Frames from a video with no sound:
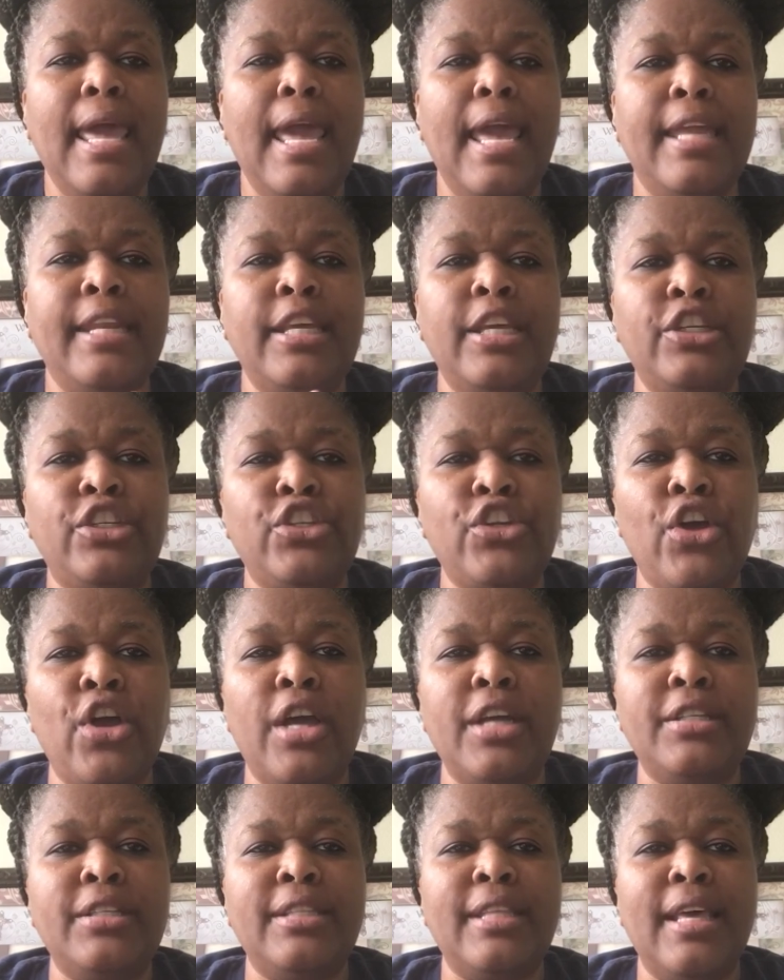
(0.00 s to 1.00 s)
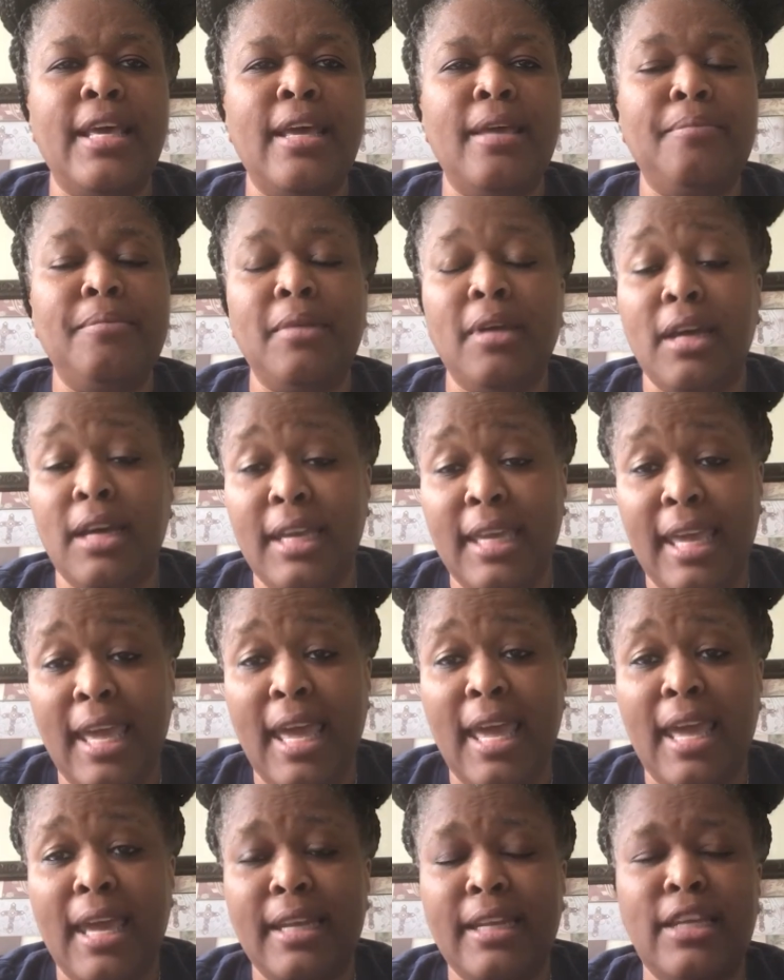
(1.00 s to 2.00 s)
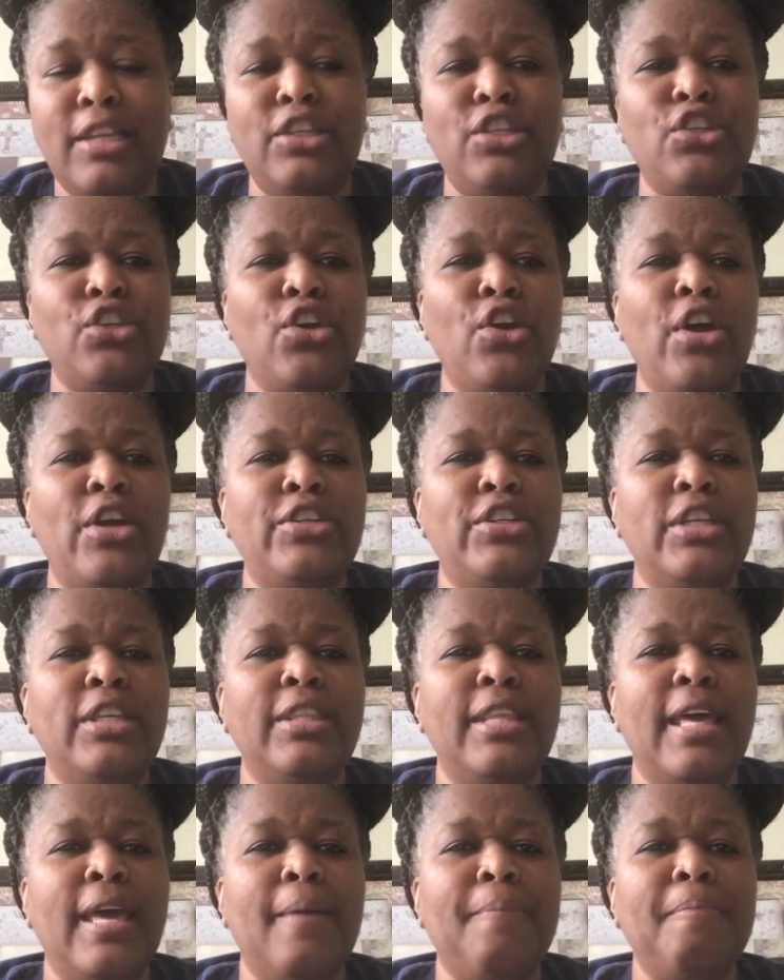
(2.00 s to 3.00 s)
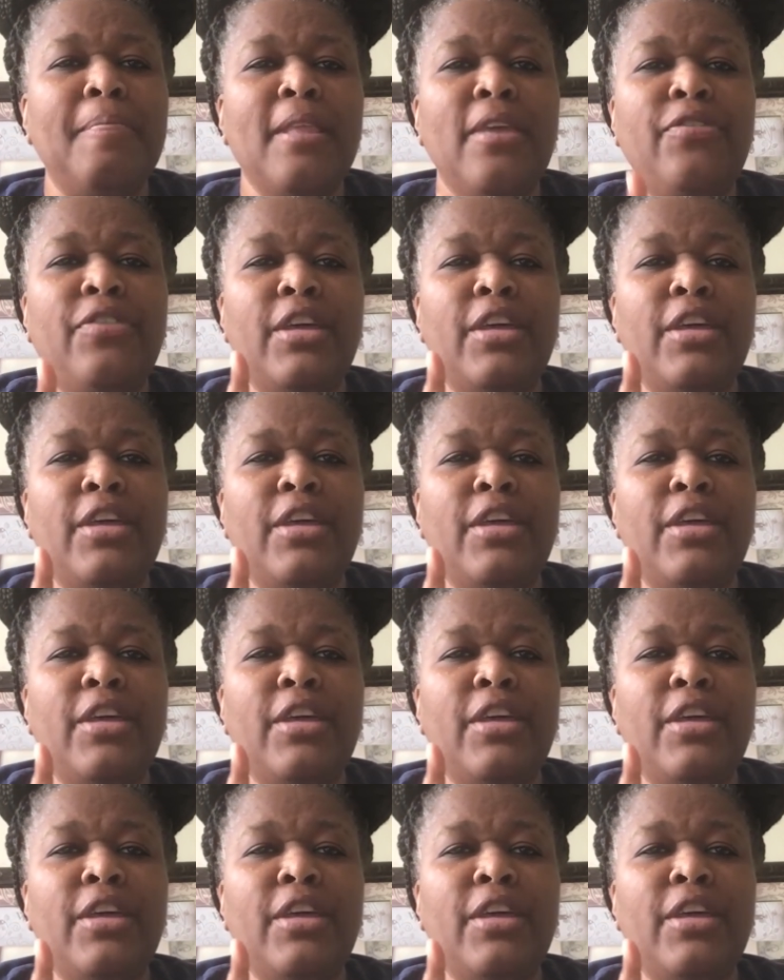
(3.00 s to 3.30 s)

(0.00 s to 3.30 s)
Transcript: And he charged them, again, he's charging them,